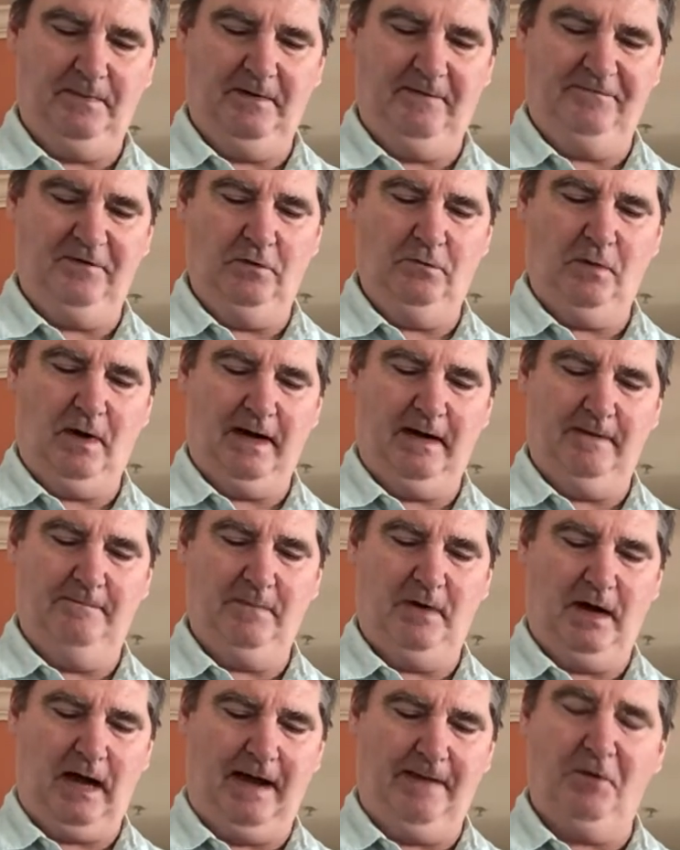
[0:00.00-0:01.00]
If you, I'm
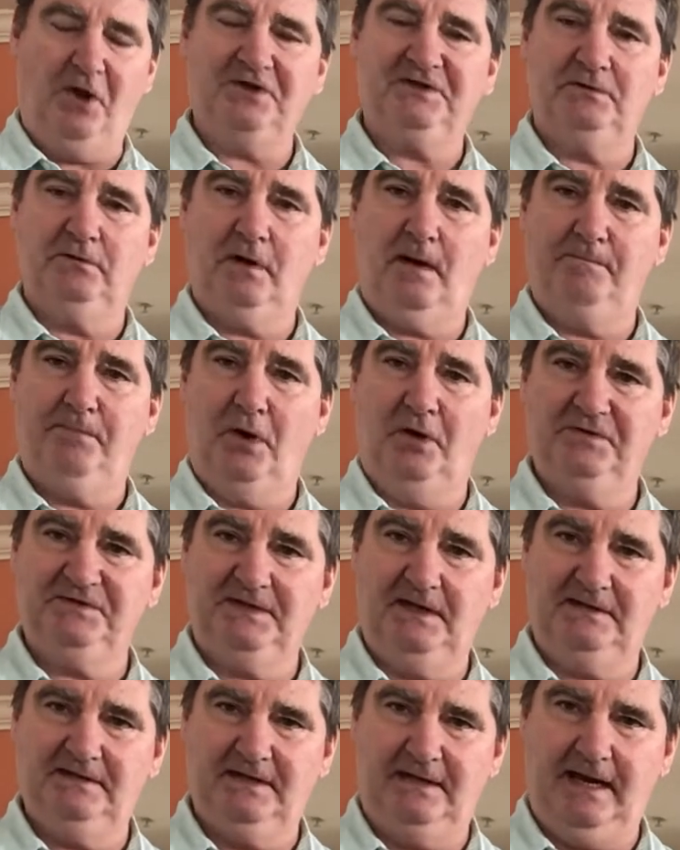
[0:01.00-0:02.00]

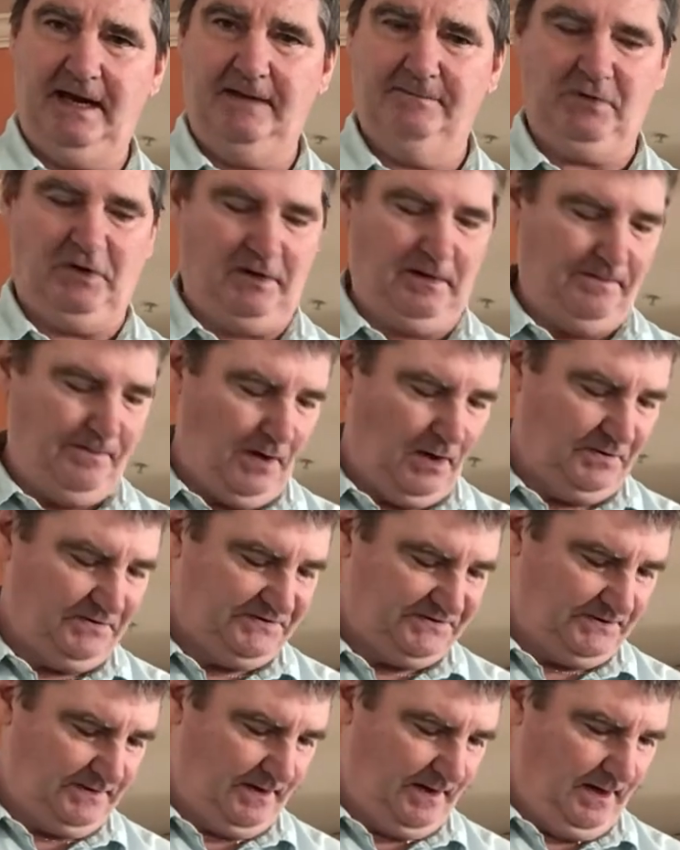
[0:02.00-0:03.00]
posting today. I'm going to
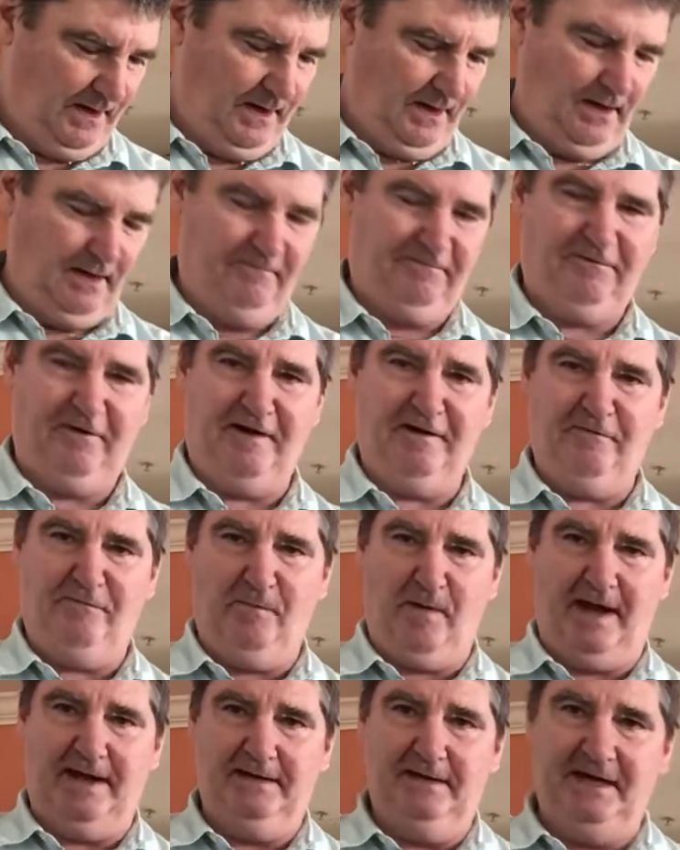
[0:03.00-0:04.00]
post a friend of
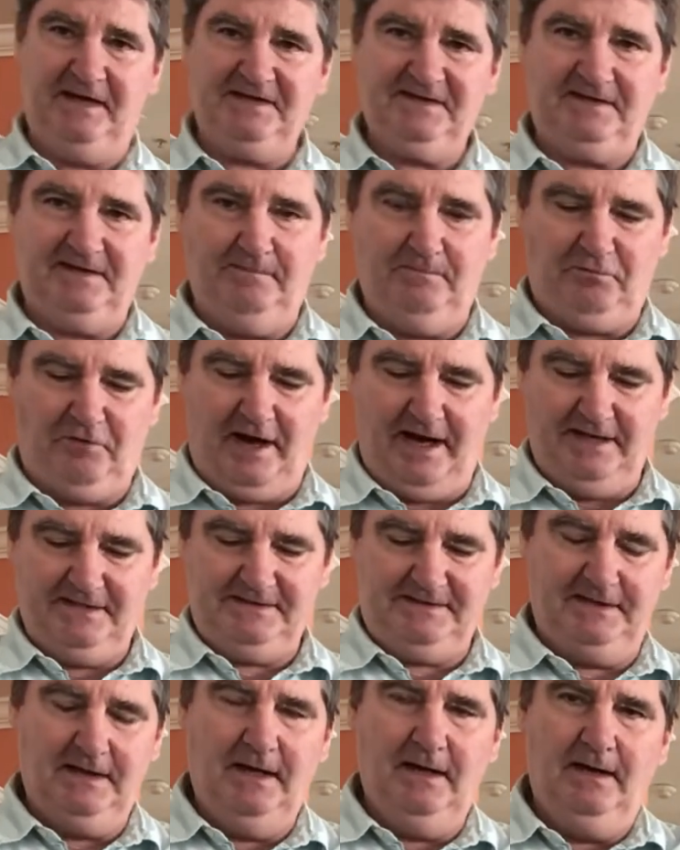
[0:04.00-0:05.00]
mine, Nick
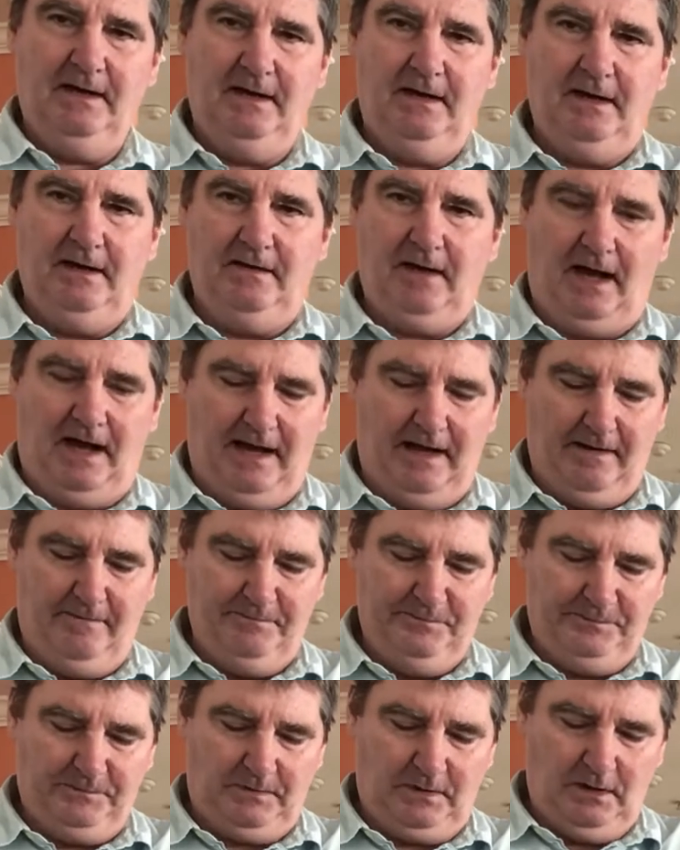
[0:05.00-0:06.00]
Sanabria's
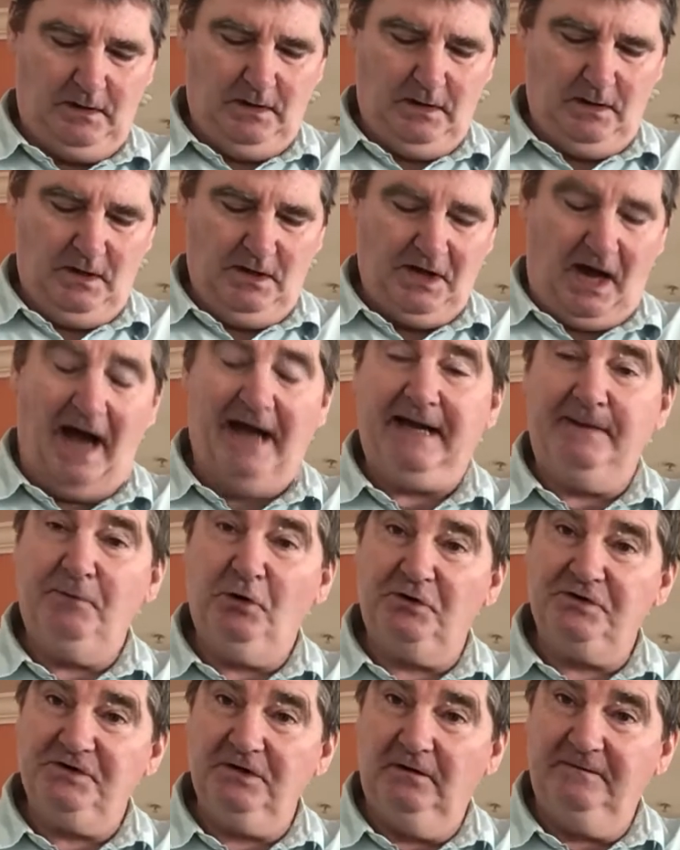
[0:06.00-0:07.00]

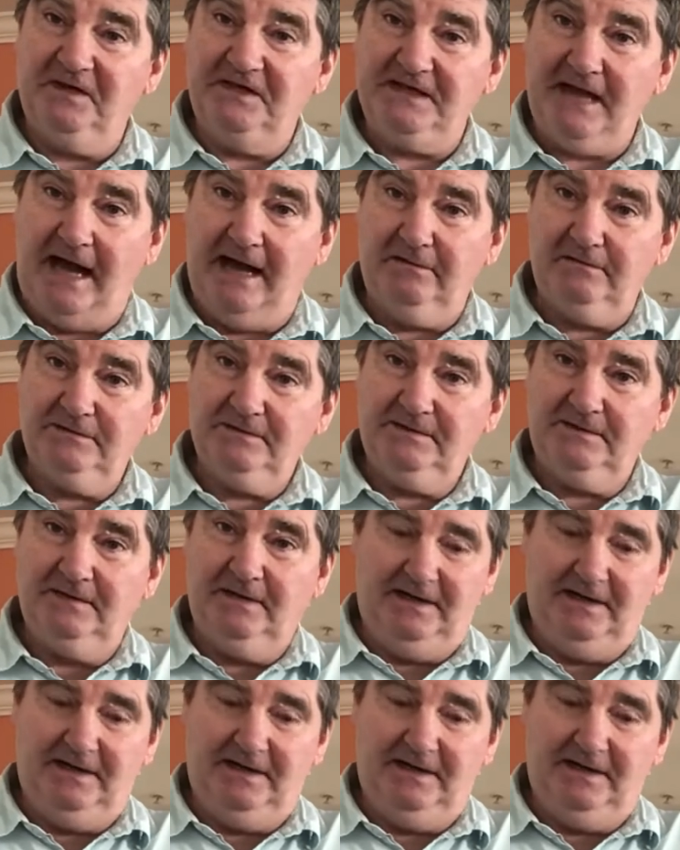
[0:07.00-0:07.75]
Honeymoon is Over Downs.